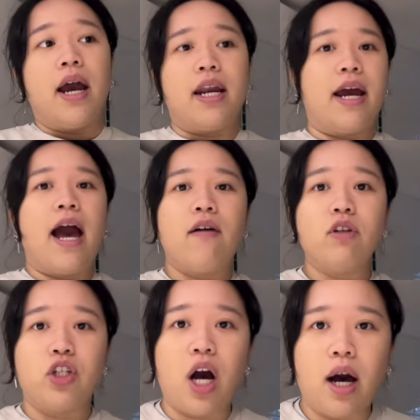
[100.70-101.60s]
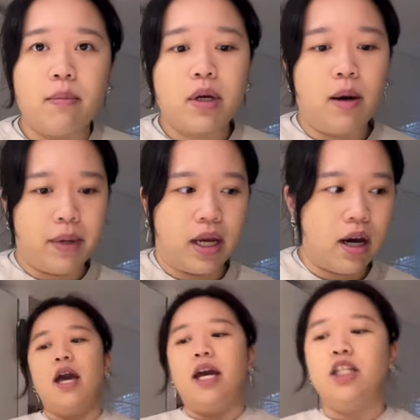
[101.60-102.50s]
and I have a job coming
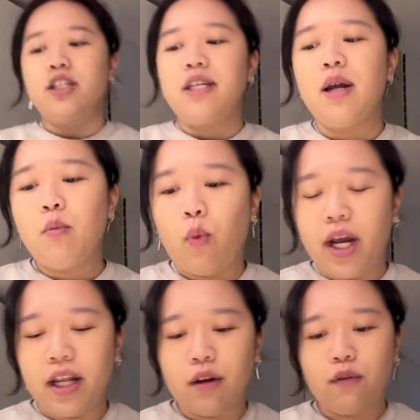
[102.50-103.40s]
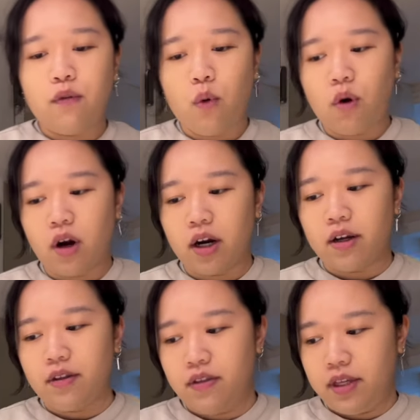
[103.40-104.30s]
up. It's just that I'm waiting for
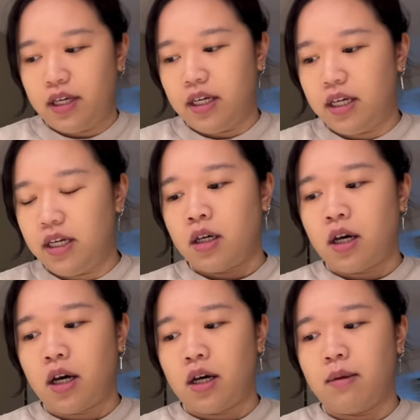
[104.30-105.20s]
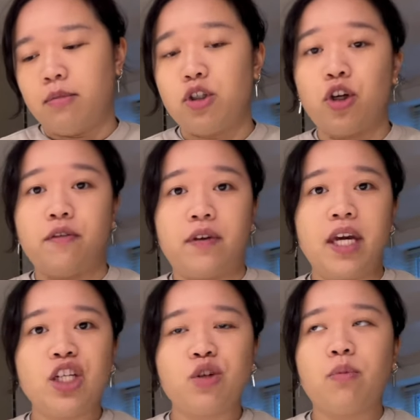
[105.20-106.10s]
the
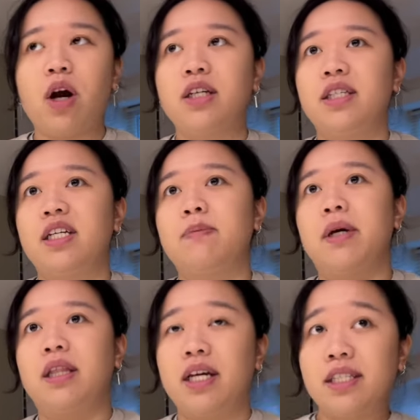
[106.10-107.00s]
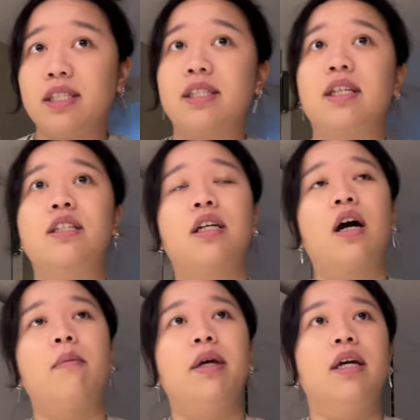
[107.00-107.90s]
certification process, my licensing to
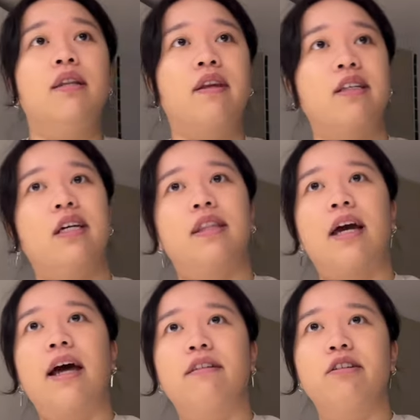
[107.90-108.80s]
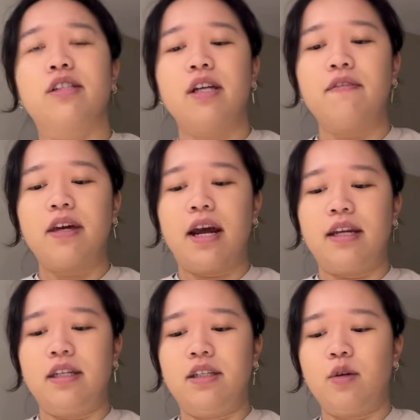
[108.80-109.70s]
come in, things like that. There's stuff that I
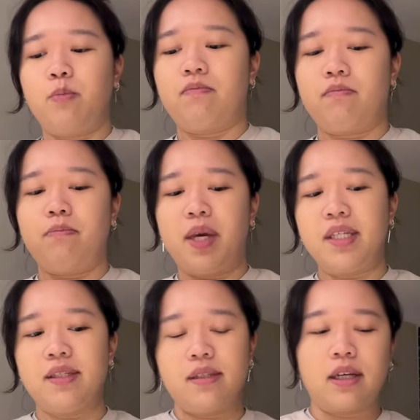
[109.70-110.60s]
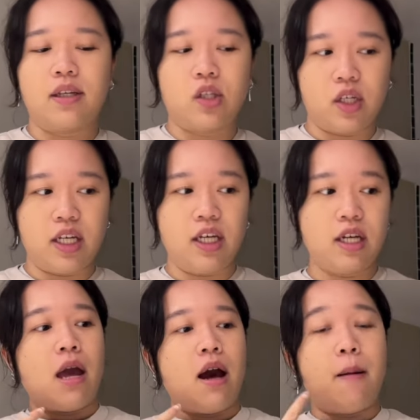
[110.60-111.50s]
need to
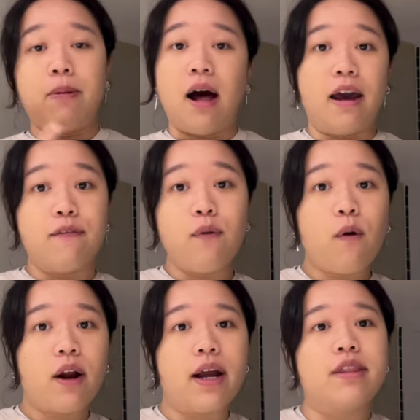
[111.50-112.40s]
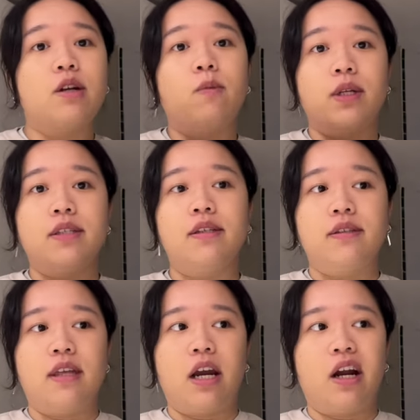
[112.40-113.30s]
basically apply for, and then once
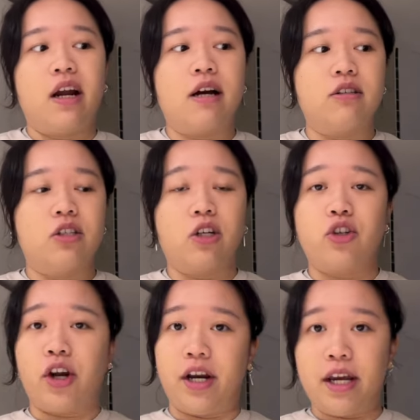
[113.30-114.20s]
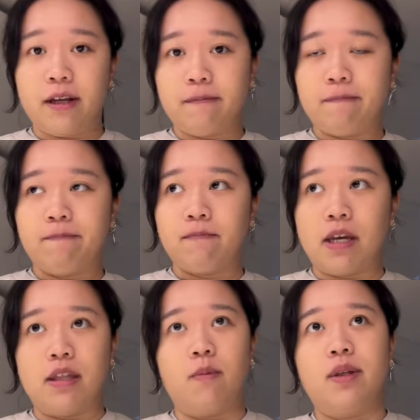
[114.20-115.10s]
it's there, I'll start training.
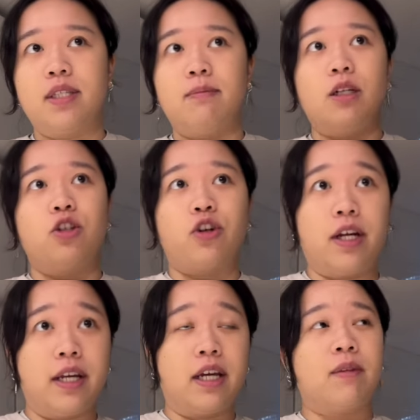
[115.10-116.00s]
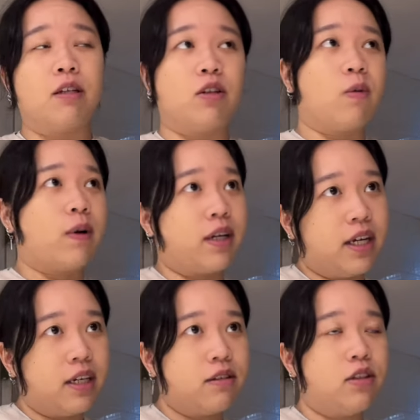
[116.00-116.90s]
And then once I'm done training, I'll start
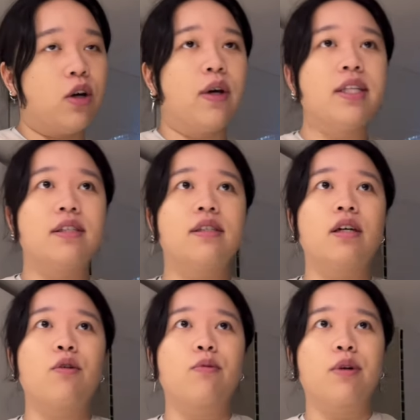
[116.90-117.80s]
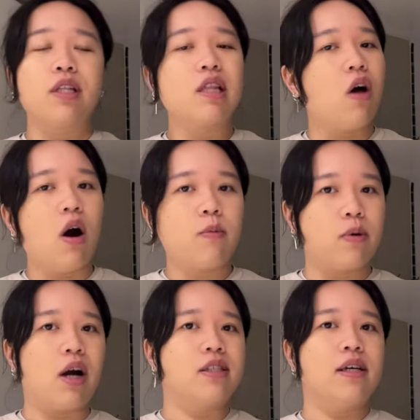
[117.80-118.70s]
working. So it's a really long
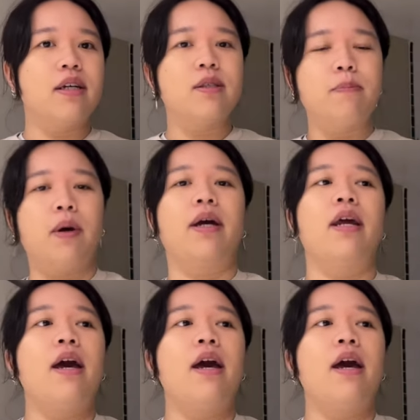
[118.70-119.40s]
process, but